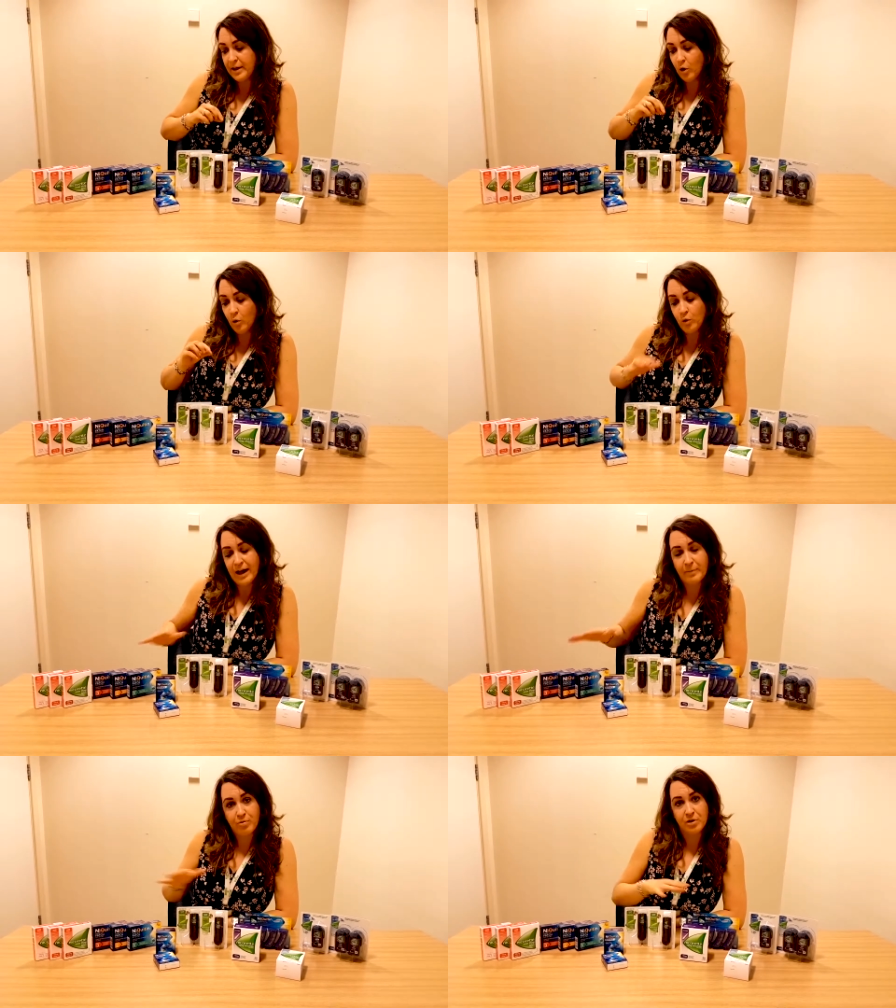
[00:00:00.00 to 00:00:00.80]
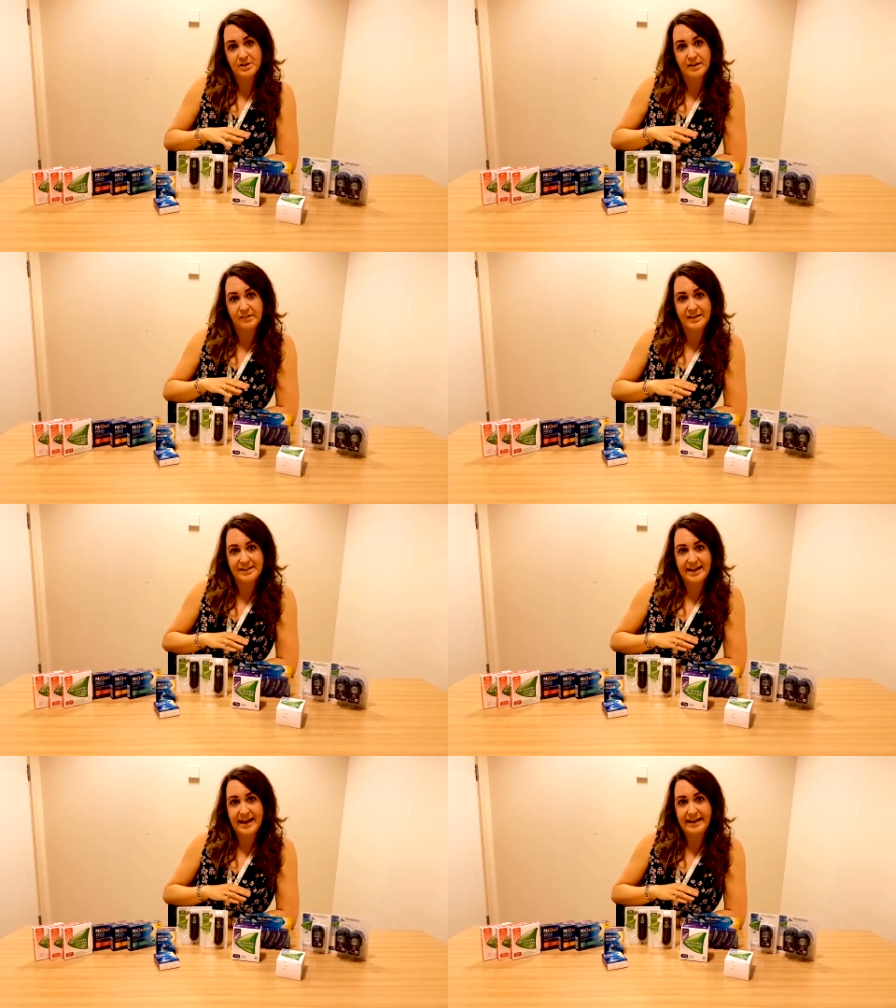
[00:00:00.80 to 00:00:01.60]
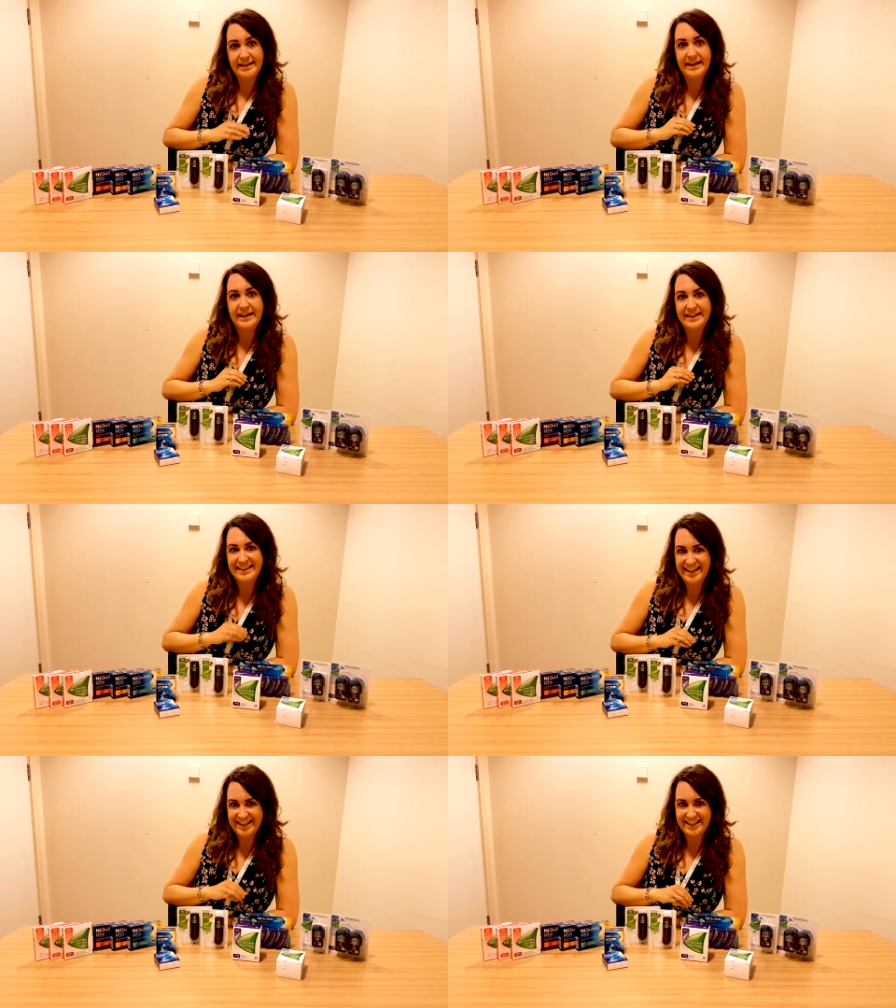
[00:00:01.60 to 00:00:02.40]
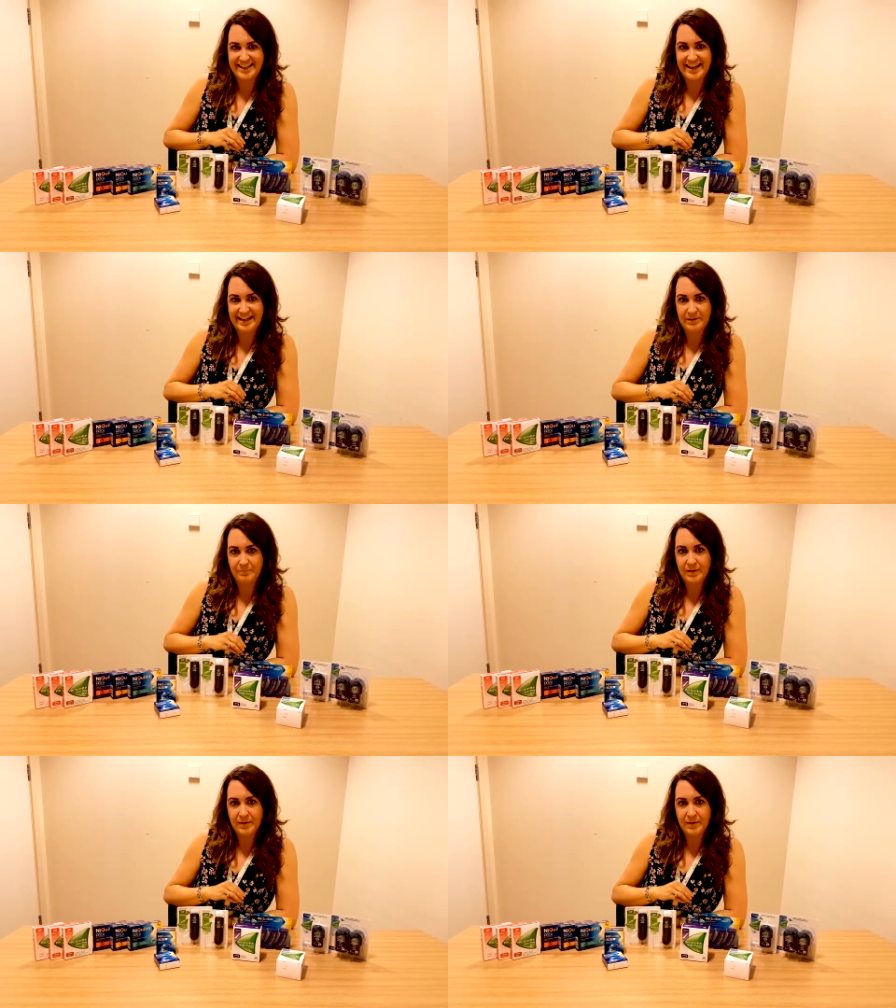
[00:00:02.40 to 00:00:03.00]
All our products contain nicotine.